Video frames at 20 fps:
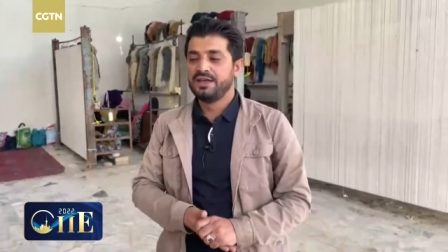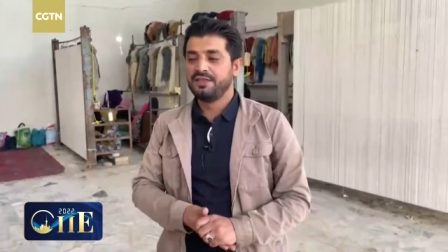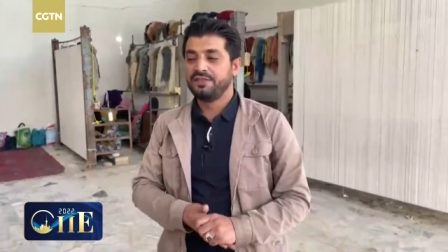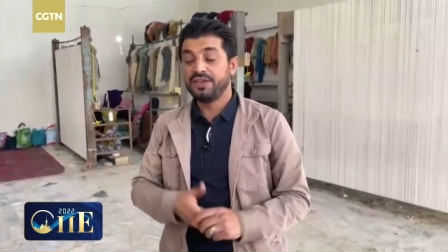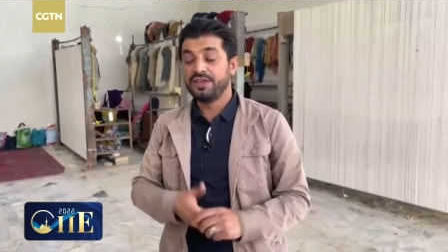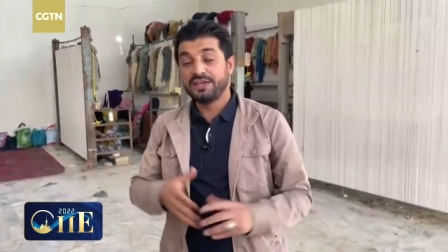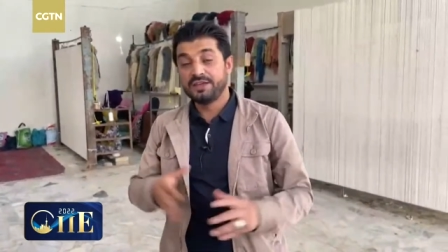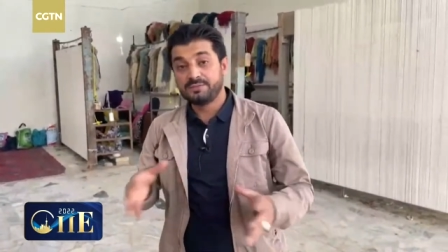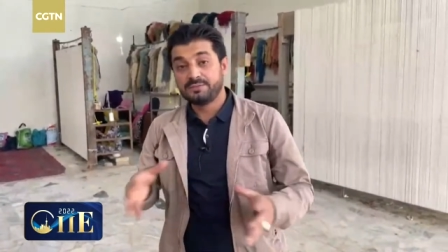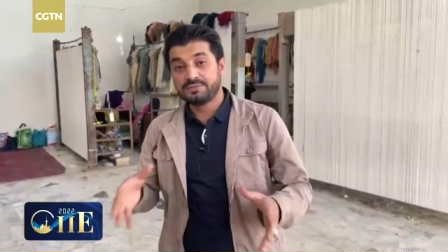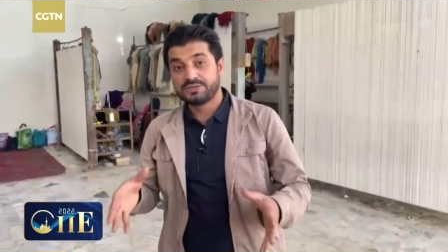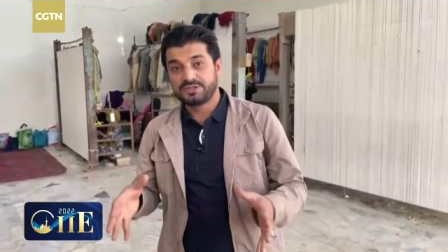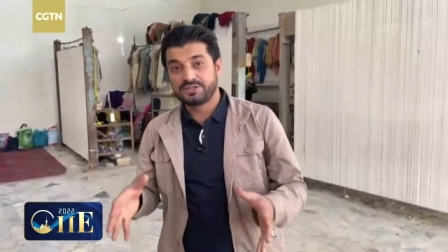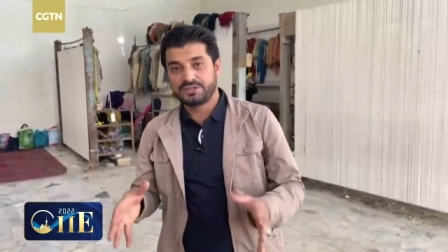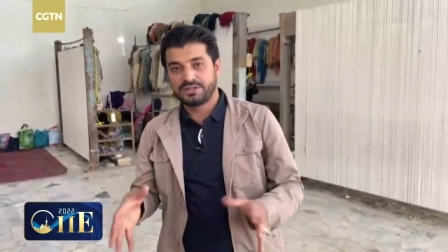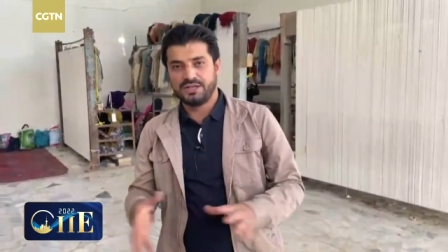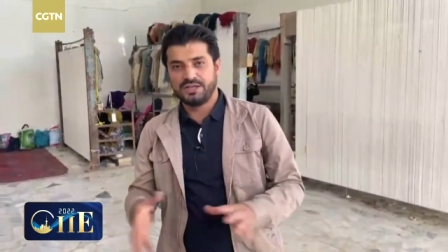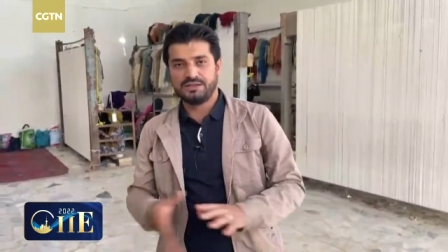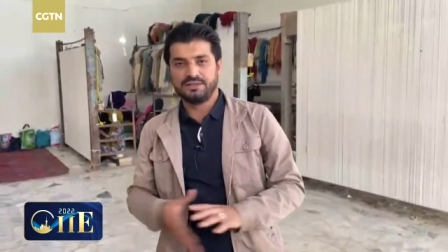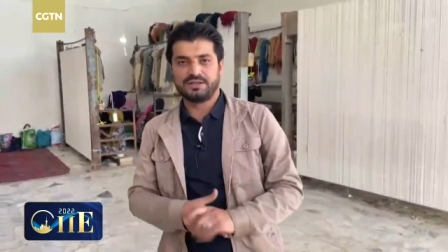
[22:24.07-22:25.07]

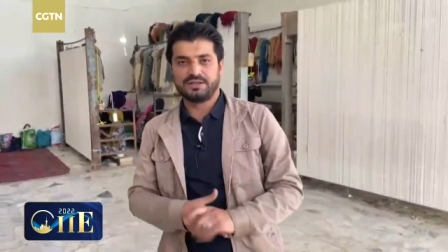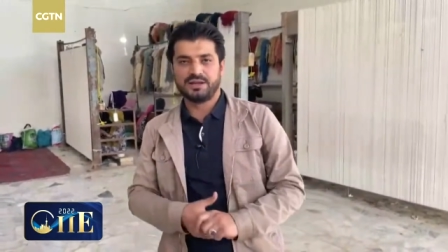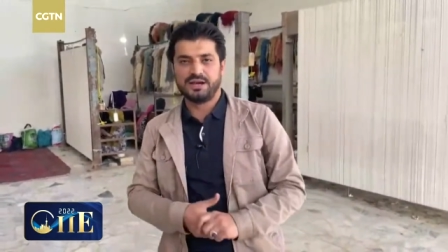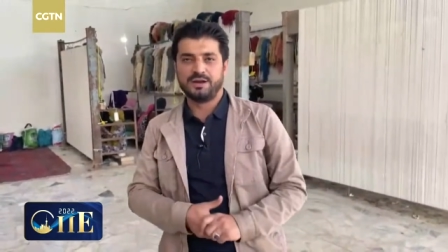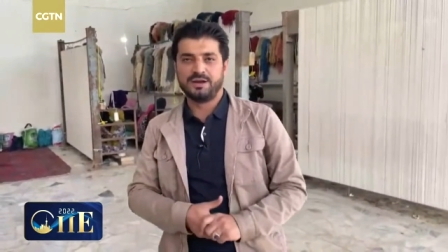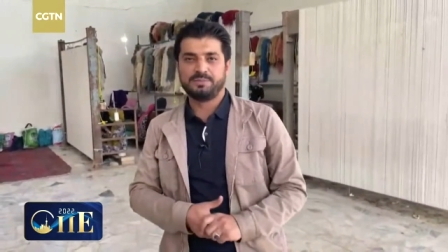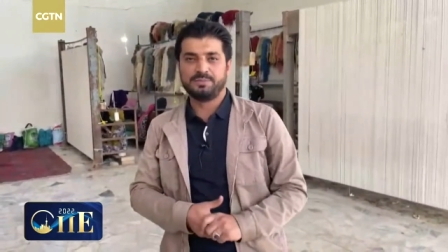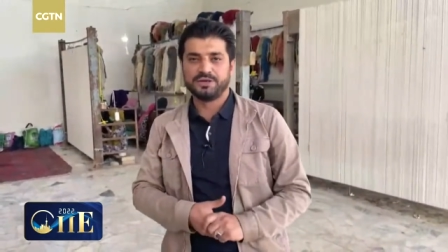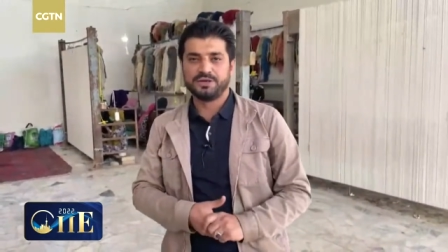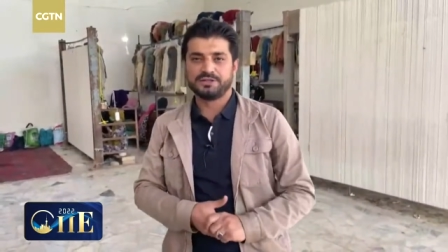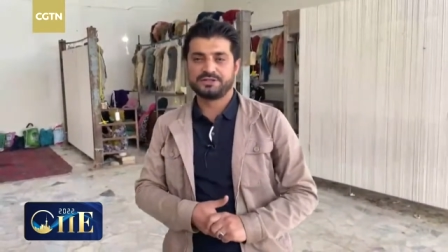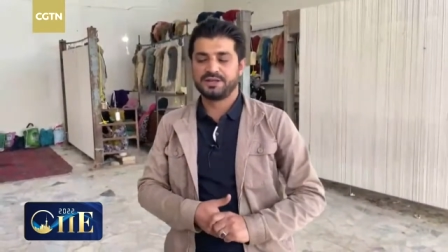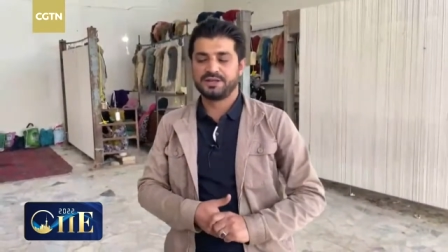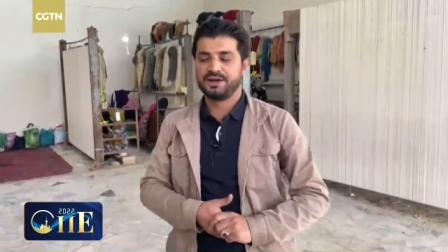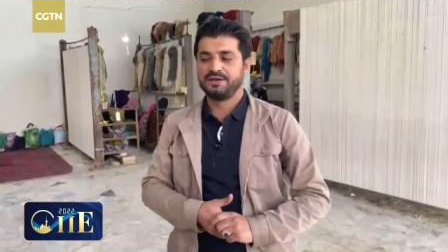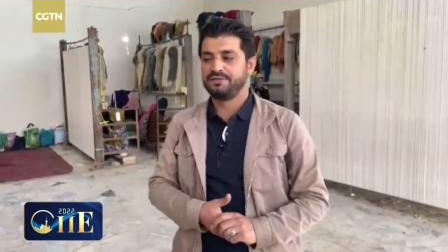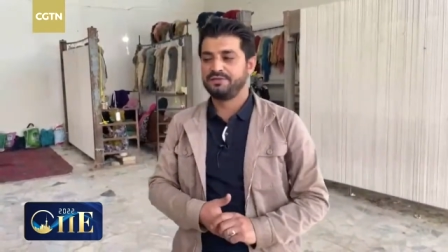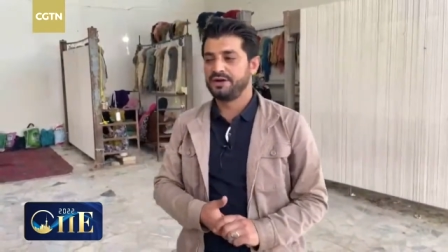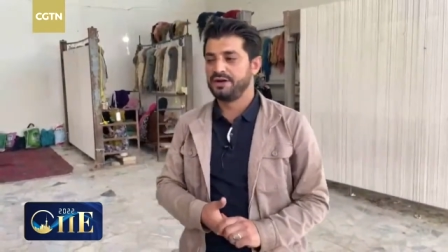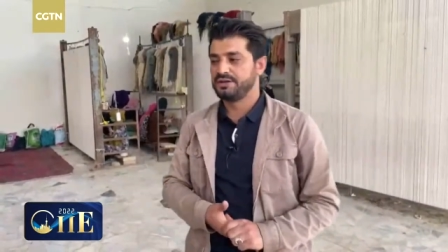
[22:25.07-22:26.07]
themes and the carpets in
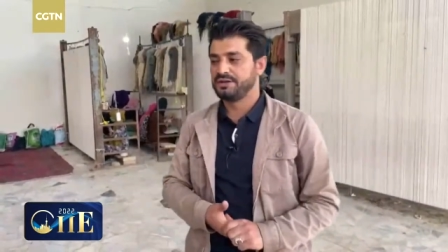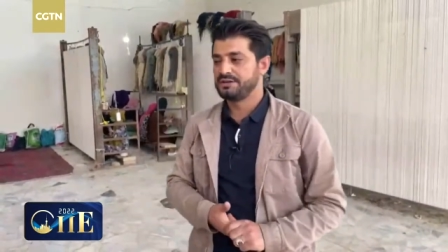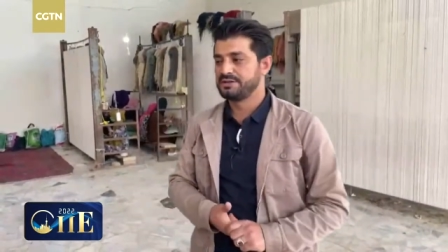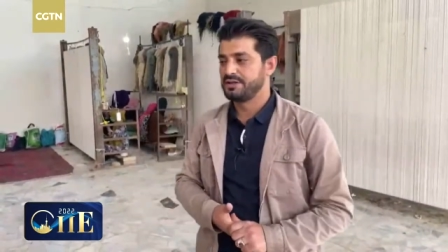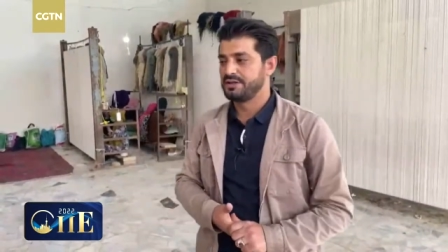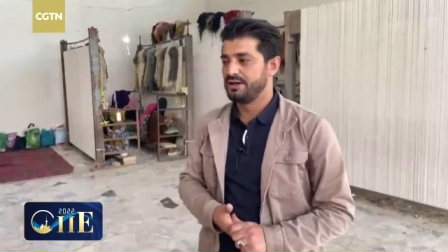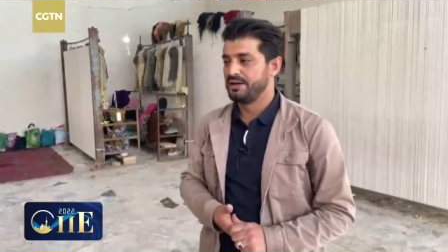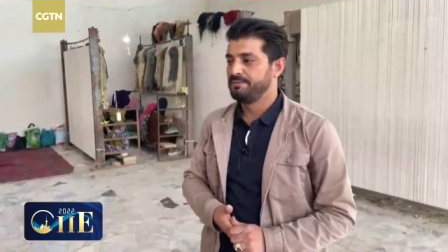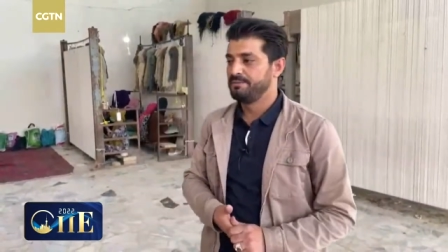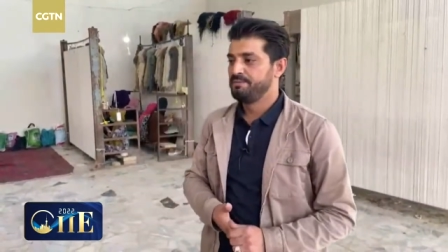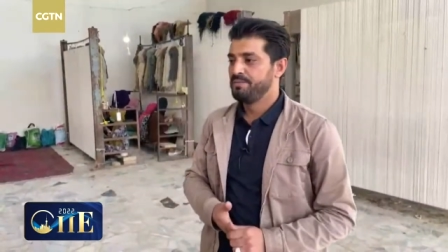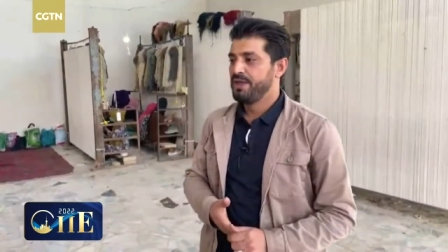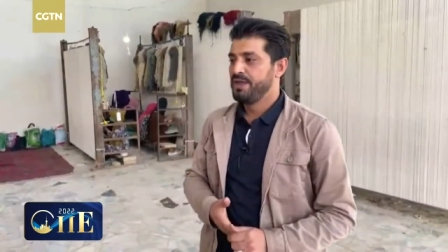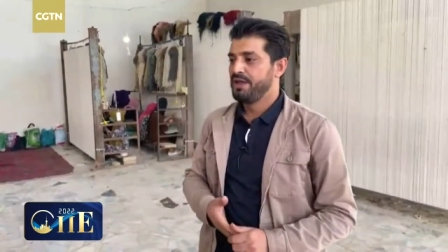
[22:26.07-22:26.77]
Afghanistan